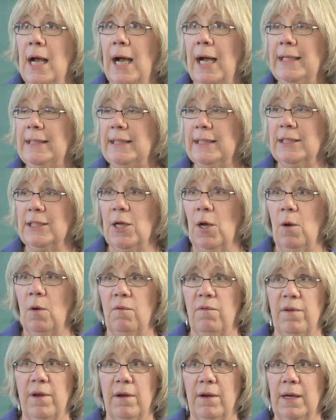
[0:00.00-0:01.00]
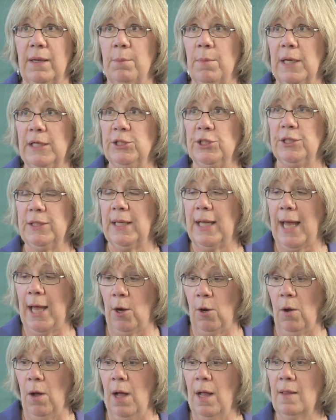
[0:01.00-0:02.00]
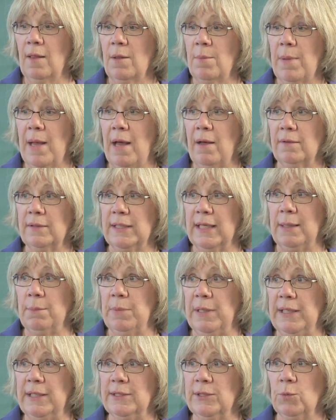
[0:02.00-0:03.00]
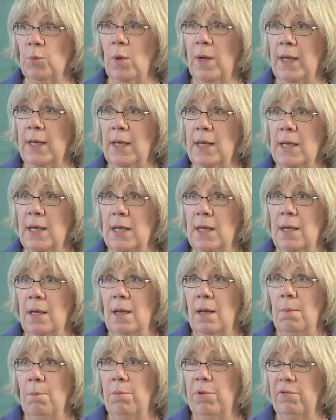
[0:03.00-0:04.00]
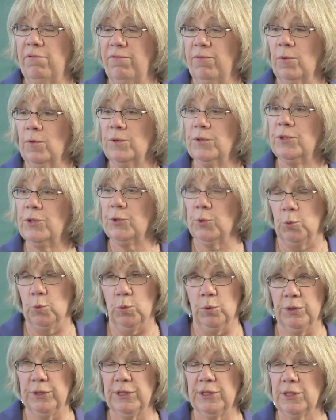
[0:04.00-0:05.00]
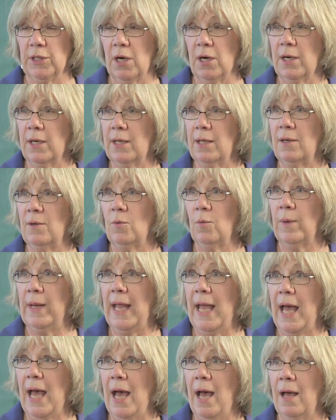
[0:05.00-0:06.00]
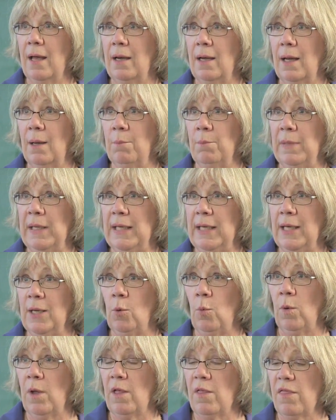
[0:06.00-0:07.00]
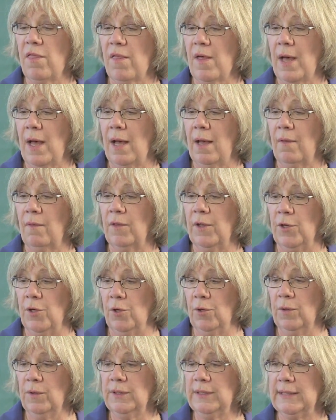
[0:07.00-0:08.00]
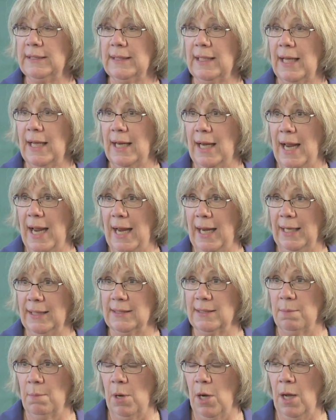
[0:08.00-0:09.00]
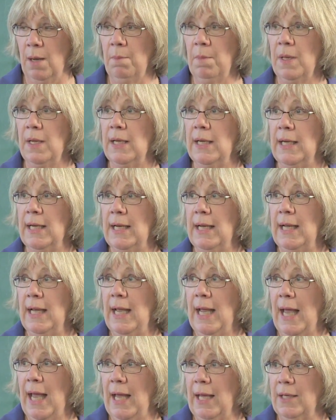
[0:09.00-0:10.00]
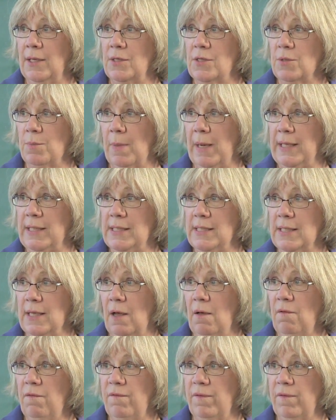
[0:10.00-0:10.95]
I didn't know very much at all about diabetes 1. Before school started, we had a meeting with the nurse and Hank's mom and myself